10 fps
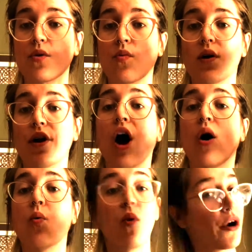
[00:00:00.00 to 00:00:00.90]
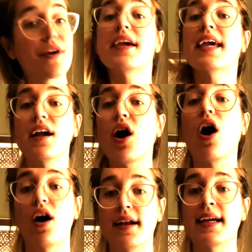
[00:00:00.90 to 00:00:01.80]
we're not working
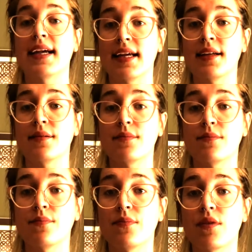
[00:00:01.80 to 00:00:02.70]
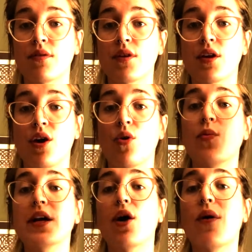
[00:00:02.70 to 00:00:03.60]
on it.
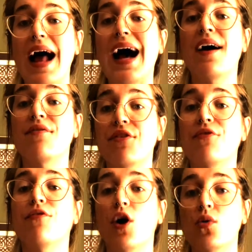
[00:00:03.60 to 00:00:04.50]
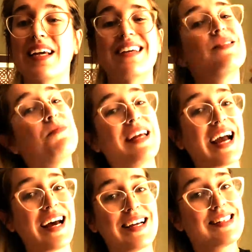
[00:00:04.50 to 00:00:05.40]
We don't have the focus
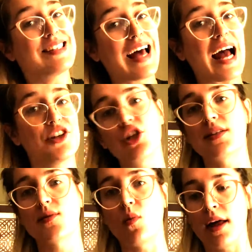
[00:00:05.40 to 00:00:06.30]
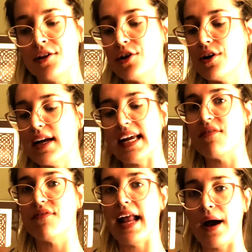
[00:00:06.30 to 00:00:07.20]
because I just wonder
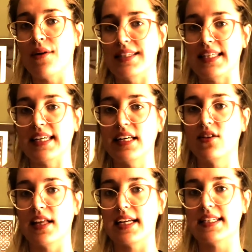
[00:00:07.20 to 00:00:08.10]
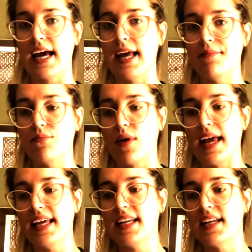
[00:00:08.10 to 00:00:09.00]
if now is the healing time,
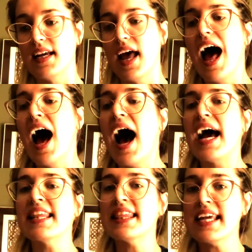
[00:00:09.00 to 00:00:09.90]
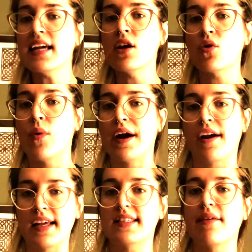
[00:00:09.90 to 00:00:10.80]
right? I think,
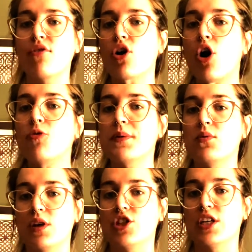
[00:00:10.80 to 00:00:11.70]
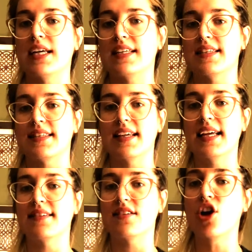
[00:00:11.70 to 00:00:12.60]
Aquarius, if your hope and wish
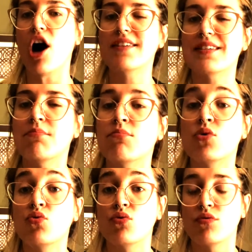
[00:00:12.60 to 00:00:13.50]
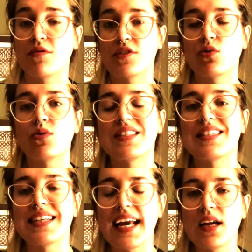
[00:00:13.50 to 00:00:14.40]
is not to move, to
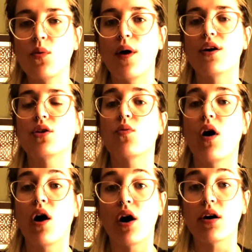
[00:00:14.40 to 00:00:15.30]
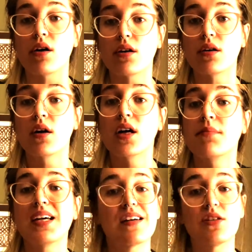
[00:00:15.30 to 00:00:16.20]
stay where you are
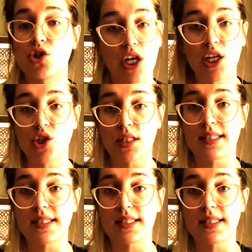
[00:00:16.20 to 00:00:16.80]
because change is